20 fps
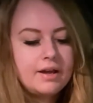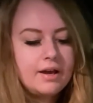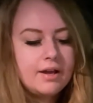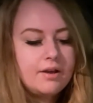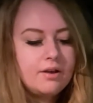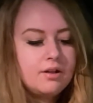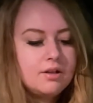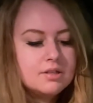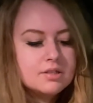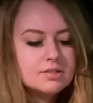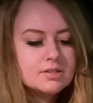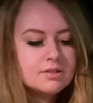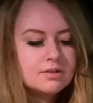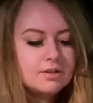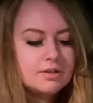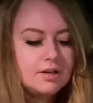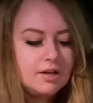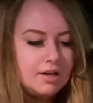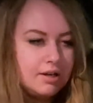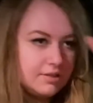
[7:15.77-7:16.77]
I also
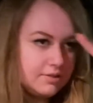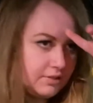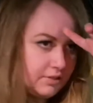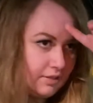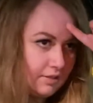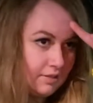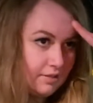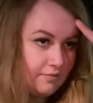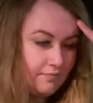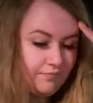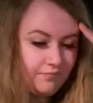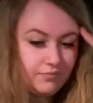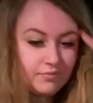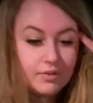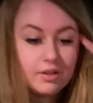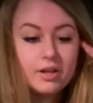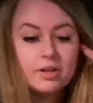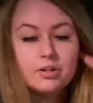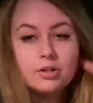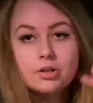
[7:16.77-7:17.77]
got
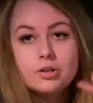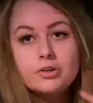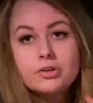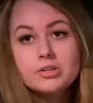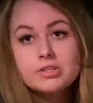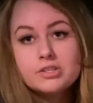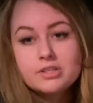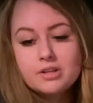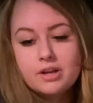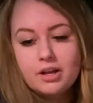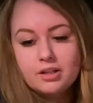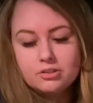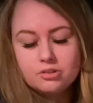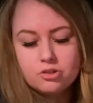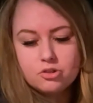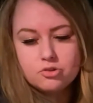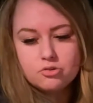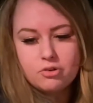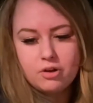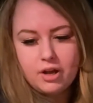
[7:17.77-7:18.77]
another style
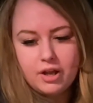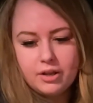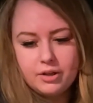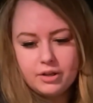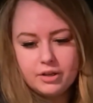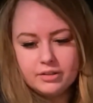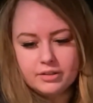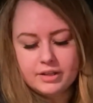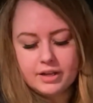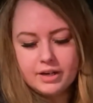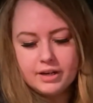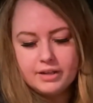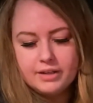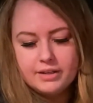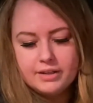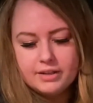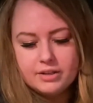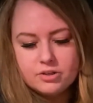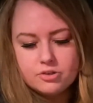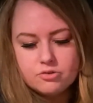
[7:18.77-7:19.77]
to try that I
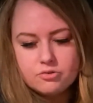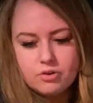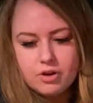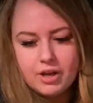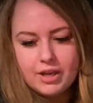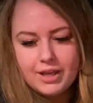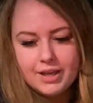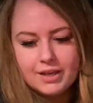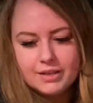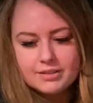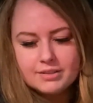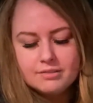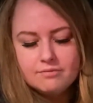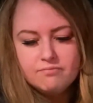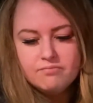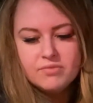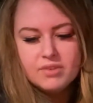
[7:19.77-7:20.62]
didn't try yet.